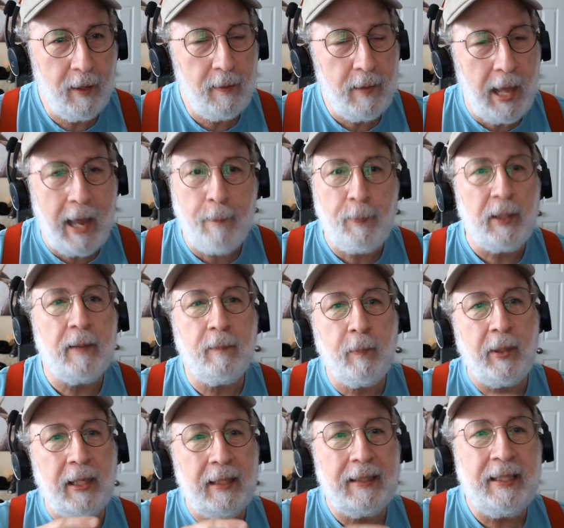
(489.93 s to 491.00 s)

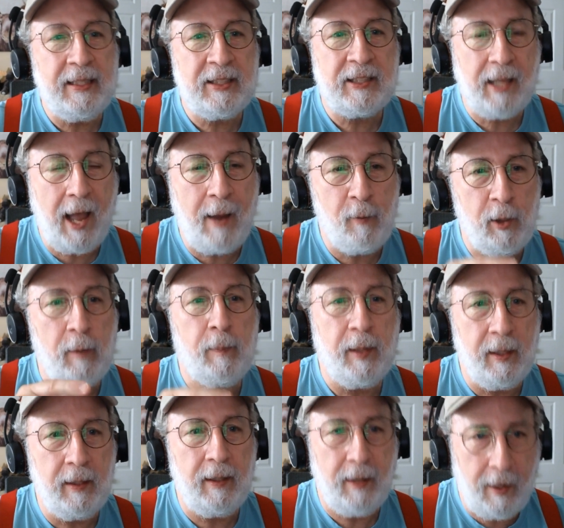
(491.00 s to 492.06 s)
But at least I would have
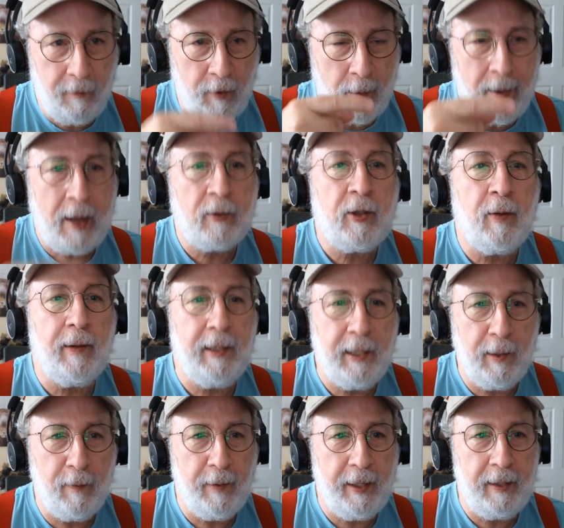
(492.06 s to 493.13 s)
been, if I'm out there in
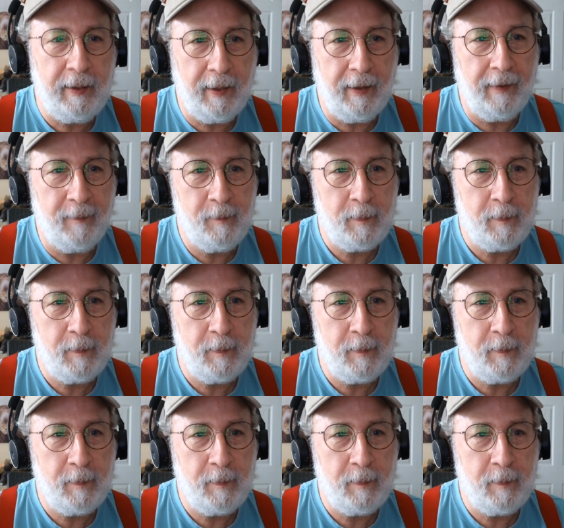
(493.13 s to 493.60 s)
the arena